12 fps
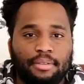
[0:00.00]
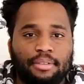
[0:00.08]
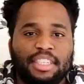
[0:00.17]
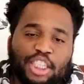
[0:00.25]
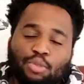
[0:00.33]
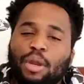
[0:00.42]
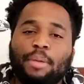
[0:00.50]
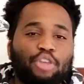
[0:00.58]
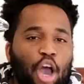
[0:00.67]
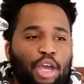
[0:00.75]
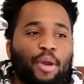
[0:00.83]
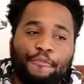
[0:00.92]
This is what I'm
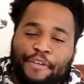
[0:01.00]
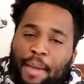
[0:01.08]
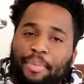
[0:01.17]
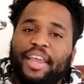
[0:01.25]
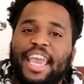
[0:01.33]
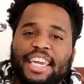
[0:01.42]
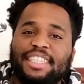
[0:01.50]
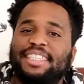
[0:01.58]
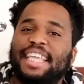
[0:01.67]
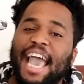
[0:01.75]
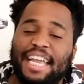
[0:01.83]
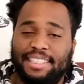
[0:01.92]
talking about. Fabricating
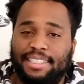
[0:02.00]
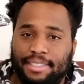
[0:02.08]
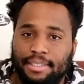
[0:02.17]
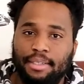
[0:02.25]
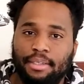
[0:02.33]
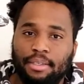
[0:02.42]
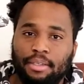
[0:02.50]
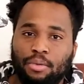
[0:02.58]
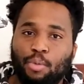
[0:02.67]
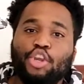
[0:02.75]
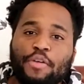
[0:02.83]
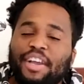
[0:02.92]
stats.
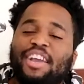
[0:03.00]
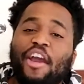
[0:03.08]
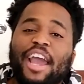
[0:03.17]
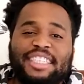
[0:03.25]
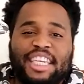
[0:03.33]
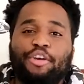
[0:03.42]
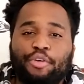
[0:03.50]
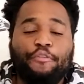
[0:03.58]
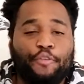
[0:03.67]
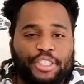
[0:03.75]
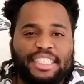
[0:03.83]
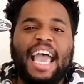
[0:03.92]
When you have a criteria
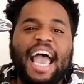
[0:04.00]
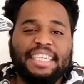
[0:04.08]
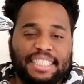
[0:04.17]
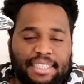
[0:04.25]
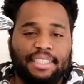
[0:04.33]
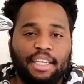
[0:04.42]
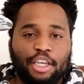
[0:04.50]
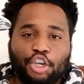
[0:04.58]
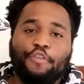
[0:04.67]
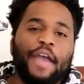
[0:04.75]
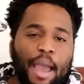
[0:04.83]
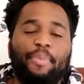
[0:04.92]
for stats,
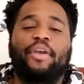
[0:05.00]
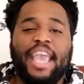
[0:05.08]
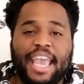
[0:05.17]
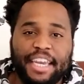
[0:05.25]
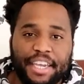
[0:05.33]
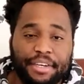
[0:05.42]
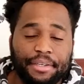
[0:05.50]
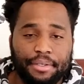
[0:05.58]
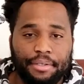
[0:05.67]
you're fabricating.